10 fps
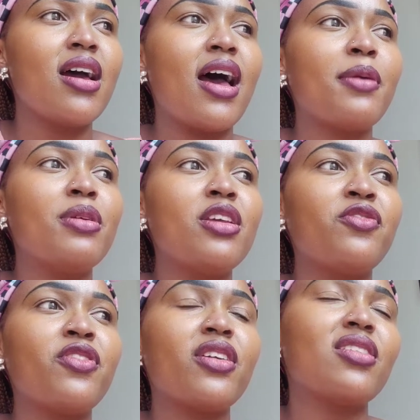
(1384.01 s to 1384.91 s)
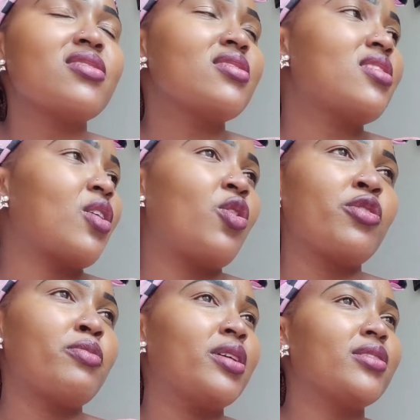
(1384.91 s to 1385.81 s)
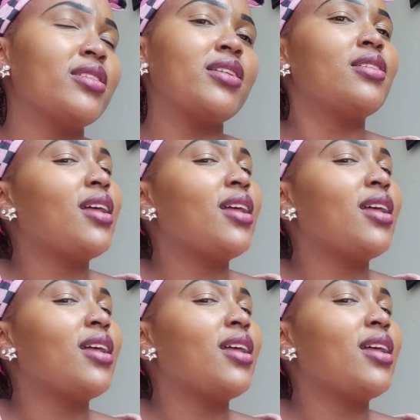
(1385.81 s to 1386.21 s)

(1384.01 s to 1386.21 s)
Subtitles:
I believe he's just a con man.